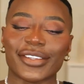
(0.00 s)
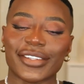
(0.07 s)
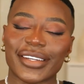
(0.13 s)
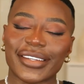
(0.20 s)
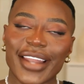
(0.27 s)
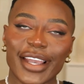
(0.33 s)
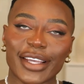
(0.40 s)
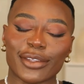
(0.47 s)
so the
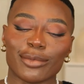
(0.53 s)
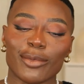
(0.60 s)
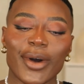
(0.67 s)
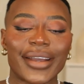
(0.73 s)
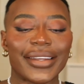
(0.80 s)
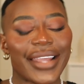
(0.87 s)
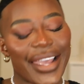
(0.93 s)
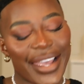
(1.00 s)
next
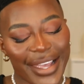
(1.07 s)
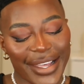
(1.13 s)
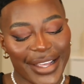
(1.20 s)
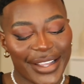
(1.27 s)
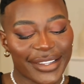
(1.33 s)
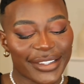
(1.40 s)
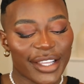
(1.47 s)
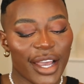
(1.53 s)
one
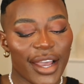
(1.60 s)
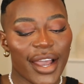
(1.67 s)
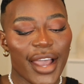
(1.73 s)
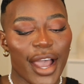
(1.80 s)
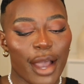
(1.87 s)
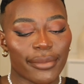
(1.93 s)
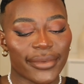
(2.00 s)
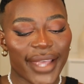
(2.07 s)
is
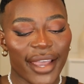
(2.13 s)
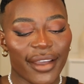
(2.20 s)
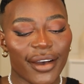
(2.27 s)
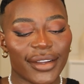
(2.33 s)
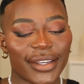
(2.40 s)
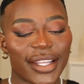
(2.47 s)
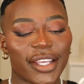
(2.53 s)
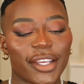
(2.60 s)

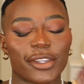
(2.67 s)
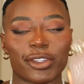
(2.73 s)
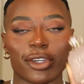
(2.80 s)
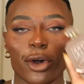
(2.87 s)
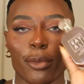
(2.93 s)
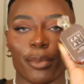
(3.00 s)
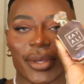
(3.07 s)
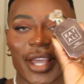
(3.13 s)
Kaylee
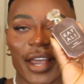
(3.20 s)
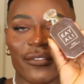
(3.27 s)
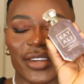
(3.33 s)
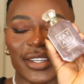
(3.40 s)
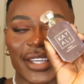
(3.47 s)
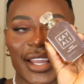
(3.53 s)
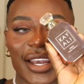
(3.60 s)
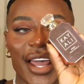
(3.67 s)
Utopia
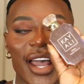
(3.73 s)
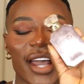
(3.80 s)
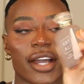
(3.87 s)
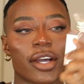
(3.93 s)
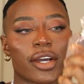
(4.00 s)
Vanilla